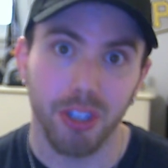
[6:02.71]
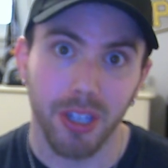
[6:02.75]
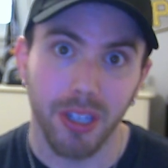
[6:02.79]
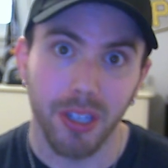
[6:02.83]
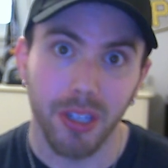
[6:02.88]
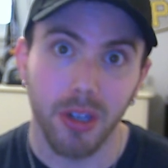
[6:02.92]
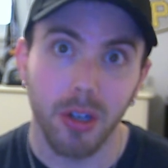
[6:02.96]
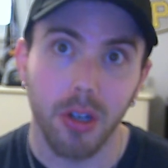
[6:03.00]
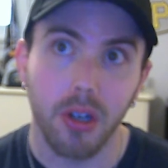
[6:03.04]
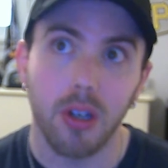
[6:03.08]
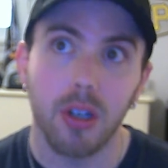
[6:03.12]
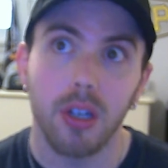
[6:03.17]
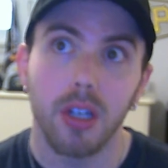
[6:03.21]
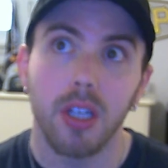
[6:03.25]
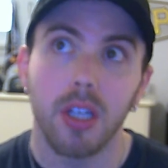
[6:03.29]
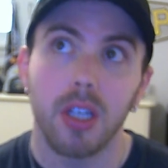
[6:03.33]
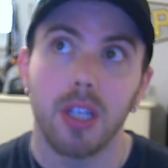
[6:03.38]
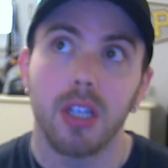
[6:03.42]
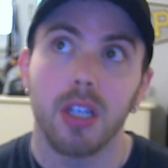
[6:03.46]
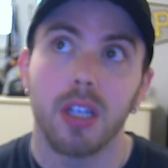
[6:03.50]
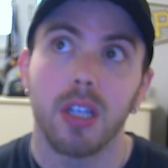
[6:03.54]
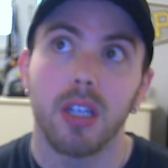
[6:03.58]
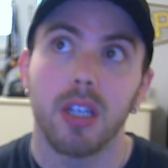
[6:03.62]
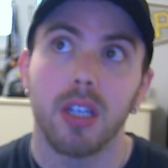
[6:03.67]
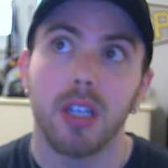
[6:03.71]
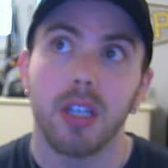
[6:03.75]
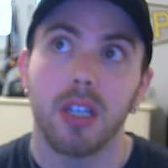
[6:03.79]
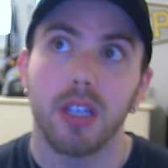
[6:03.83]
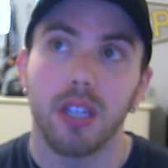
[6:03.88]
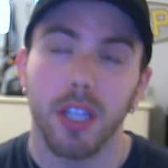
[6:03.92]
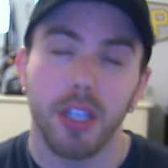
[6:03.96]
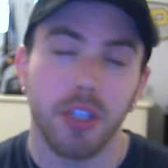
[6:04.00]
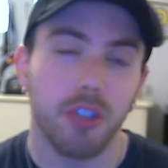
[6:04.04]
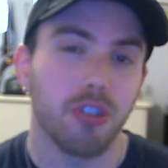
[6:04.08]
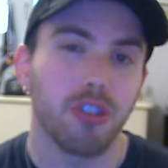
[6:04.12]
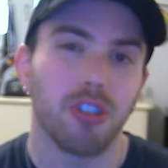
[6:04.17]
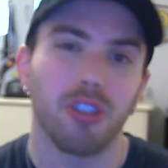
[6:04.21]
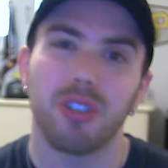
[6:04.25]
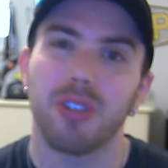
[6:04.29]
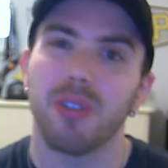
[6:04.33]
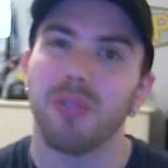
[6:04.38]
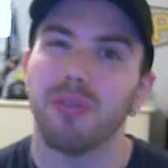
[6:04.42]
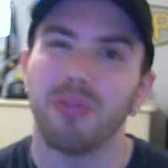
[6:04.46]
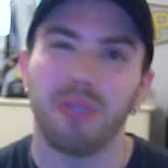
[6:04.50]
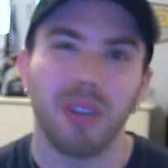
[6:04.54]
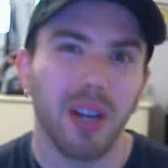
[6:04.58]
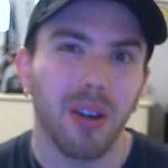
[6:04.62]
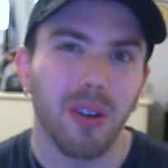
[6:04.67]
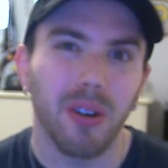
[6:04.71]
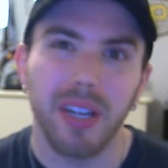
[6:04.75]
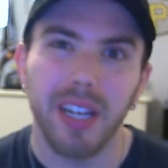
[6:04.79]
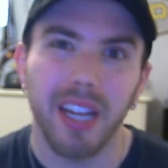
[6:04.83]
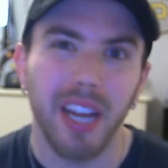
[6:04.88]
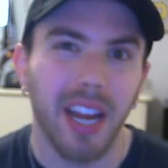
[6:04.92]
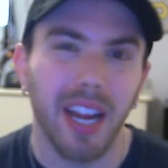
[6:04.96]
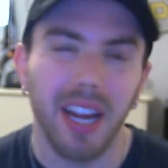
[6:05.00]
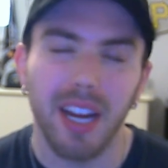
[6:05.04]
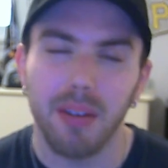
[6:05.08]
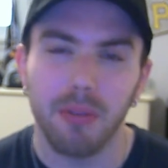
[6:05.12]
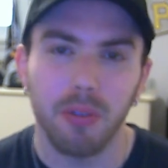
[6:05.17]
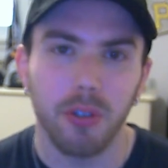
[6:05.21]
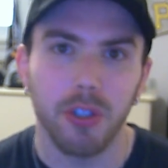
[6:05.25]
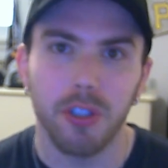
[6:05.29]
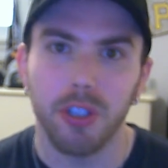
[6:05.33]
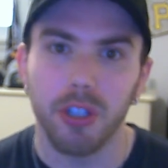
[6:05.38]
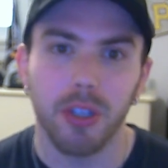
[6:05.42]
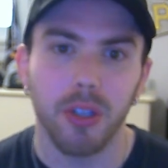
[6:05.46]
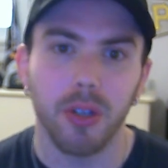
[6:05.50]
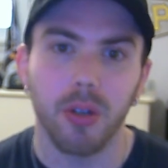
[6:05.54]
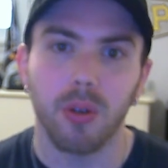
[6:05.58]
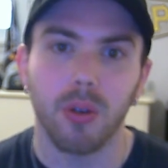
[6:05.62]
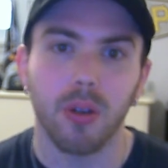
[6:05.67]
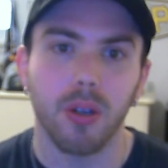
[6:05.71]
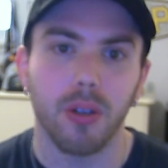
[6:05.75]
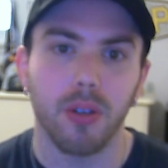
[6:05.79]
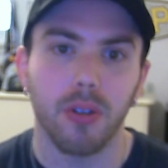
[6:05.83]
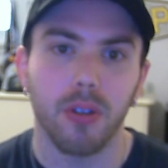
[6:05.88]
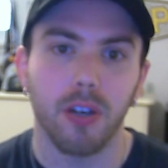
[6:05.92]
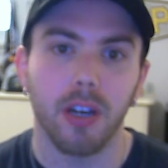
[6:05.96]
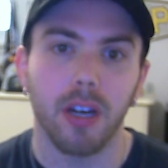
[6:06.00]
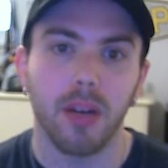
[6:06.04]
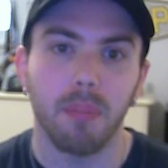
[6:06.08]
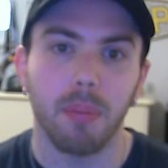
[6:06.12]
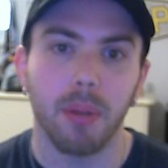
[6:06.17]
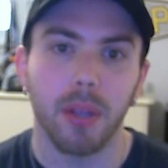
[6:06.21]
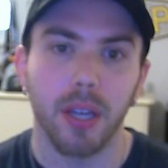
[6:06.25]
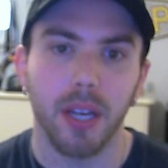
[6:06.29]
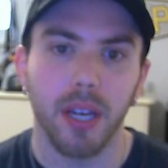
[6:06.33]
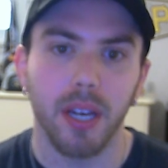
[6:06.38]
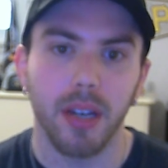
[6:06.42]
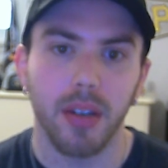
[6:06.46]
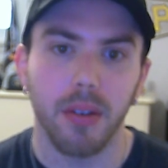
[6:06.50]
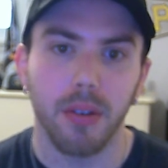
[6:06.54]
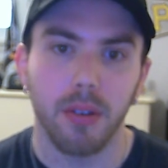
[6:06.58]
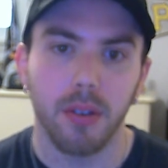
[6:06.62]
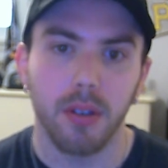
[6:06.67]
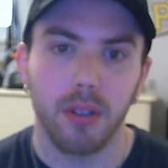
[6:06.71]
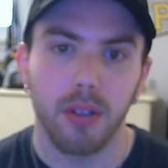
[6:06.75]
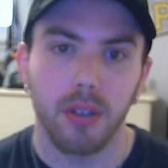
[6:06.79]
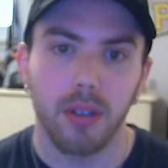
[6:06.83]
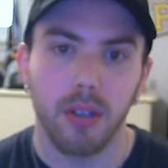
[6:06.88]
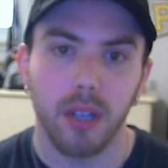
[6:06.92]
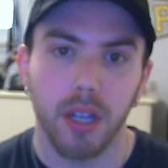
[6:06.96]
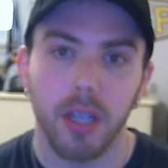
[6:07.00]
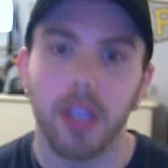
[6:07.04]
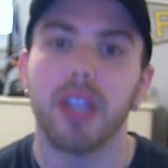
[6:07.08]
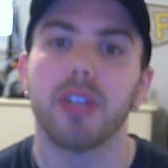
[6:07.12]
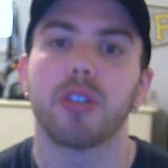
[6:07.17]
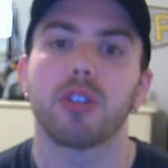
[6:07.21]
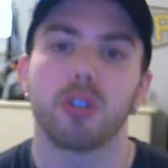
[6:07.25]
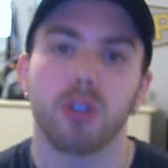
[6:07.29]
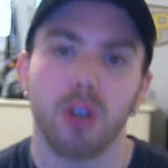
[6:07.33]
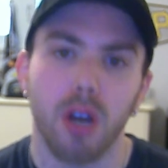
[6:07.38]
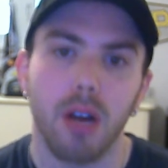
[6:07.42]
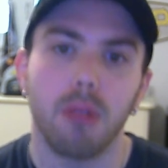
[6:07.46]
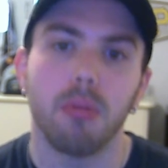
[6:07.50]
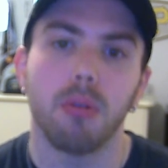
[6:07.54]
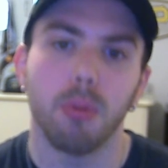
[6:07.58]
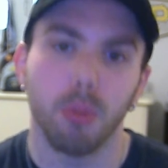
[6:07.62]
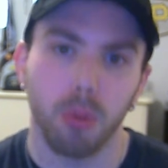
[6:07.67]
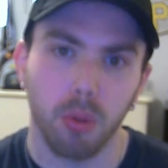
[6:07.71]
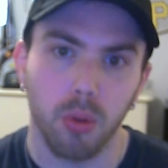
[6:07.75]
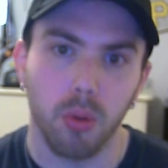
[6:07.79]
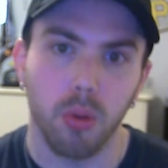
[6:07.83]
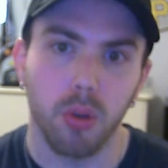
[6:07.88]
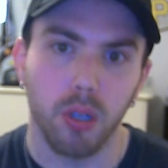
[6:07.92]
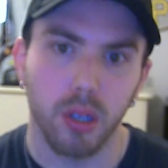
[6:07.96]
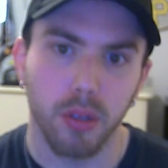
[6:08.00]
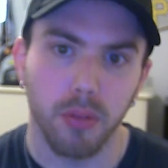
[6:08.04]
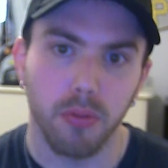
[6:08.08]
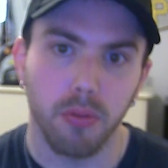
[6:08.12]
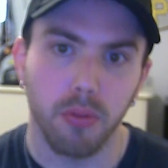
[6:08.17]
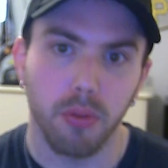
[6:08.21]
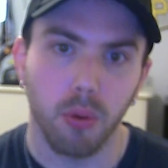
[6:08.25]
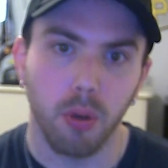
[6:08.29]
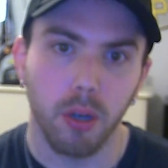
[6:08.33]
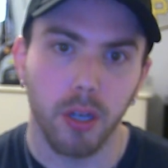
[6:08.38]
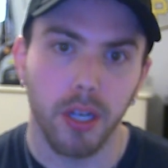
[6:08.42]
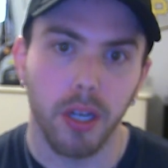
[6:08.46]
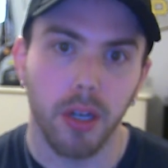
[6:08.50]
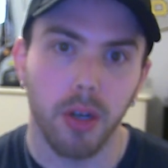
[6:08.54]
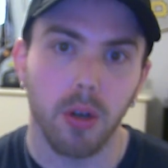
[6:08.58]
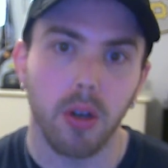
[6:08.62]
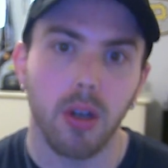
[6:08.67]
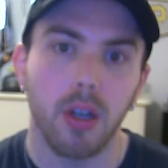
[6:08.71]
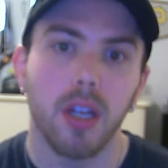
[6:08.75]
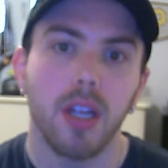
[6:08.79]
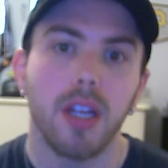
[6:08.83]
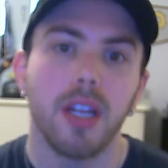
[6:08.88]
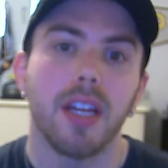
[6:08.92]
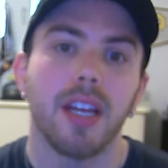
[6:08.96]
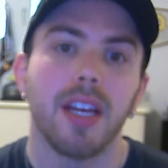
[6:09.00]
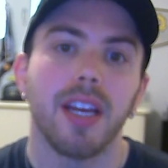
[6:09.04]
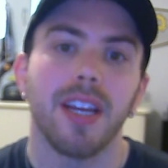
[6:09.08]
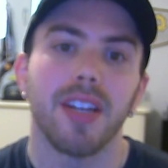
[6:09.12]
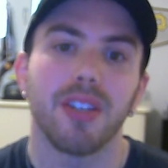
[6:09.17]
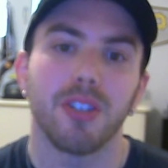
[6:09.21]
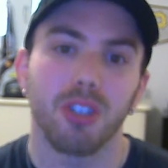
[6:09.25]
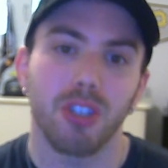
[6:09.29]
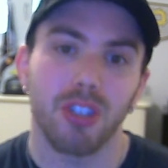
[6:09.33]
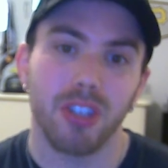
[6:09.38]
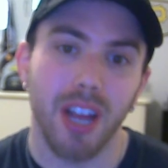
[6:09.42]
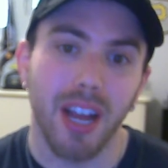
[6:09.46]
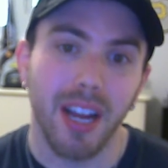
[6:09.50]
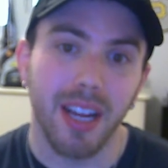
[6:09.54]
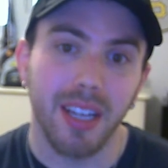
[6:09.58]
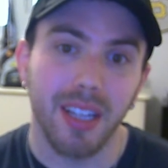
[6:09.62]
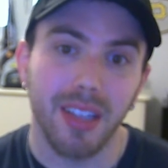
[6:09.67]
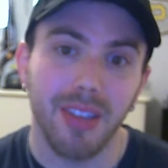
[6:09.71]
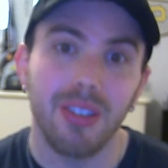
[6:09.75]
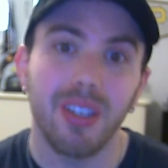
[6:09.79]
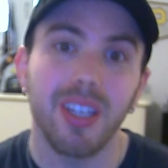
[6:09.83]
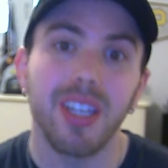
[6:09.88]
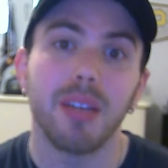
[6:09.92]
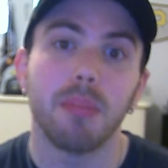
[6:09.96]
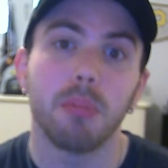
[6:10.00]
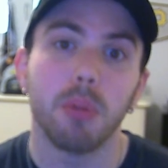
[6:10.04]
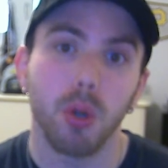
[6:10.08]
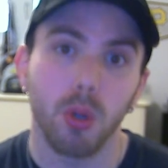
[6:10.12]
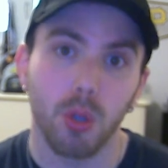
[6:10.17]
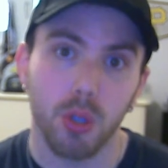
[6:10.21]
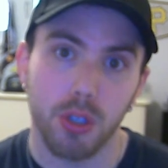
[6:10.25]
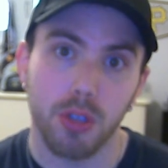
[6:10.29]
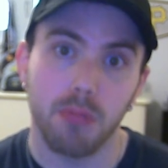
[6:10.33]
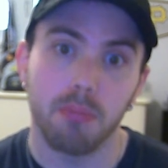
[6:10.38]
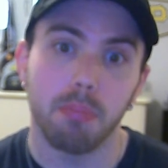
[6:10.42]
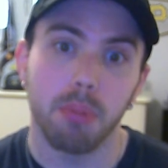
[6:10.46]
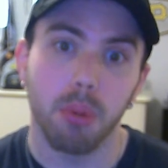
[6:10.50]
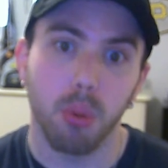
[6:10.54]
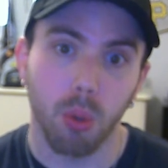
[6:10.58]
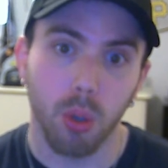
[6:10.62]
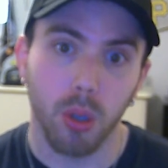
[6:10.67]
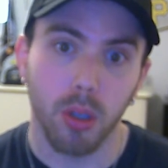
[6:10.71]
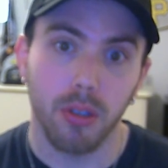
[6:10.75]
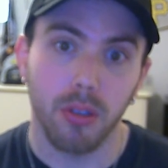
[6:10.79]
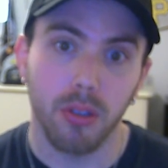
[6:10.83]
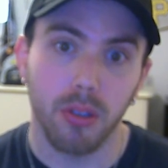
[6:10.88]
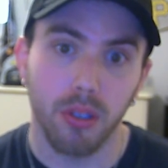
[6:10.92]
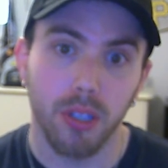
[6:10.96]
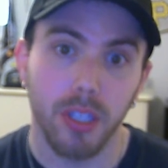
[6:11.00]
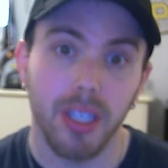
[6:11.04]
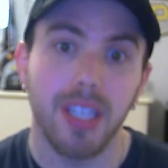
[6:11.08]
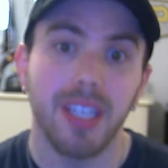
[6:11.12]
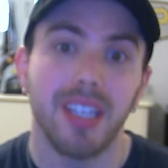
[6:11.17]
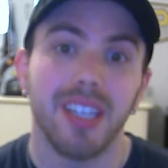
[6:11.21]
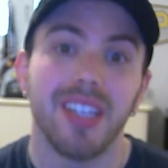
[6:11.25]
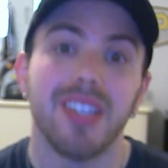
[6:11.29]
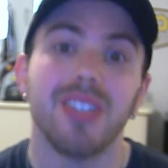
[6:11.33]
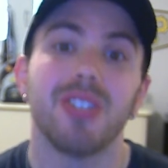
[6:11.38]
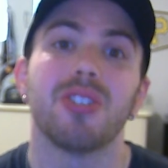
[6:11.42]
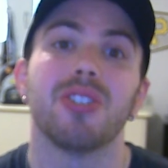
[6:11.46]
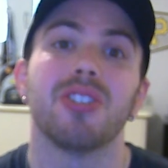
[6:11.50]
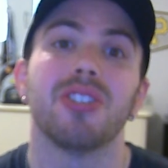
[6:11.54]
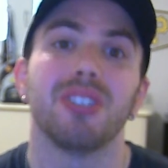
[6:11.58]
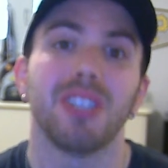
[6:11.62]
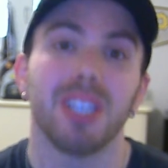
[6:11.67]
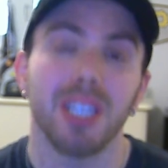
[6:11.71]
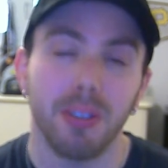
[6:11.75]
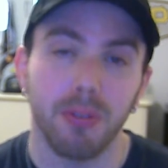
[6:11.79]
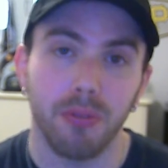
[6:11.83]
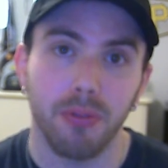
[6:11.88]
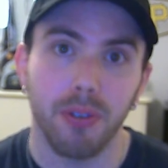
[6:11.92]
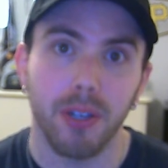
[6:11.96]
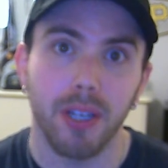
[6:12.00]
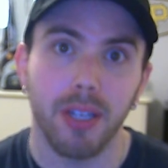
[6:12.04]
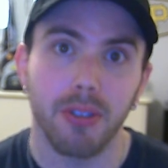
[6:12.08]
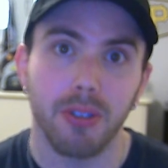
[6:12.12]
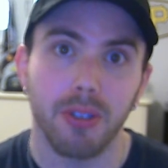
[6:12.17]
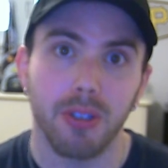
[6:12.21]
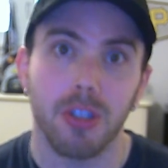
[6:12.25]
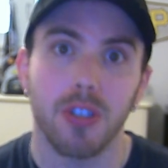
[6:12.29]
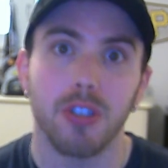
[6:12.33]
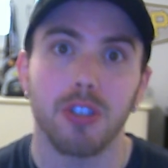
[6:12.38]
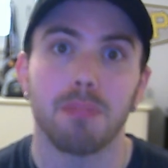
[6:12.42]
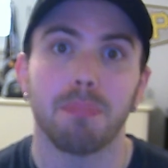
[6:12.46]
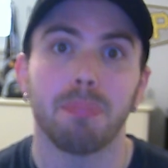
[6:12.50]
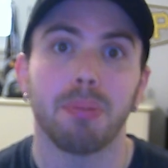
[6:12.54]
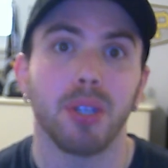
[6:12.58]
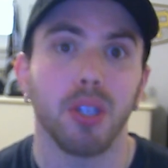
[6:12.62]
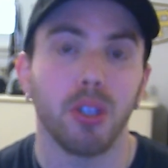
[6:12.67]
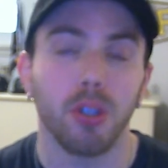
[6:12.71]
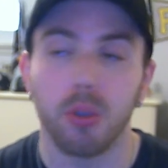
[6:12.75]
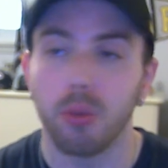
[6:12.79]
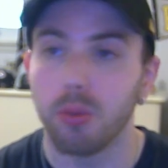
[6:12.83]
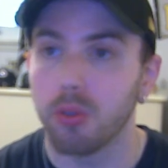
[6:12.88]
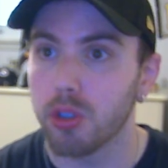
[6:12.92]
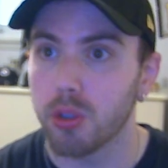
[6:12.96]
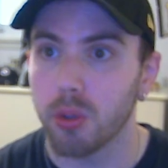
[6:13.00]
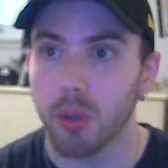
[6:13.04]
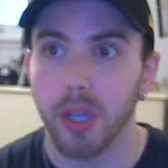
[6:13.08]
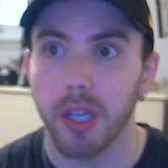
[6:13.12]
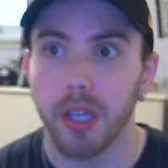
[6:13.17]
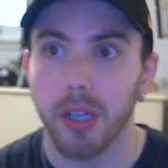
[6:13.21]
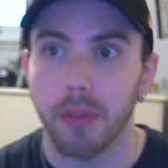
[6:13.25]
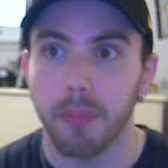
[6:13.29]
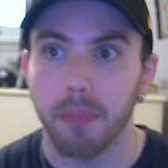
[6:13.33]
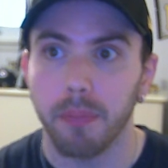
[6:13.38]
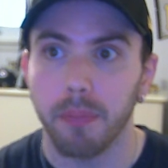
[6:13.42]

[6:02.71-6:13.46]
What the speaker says: hitter, he's just a very average hitter on top of that. And that's not what we're looking for here. And secondly, and most importantly, his defense is putrid.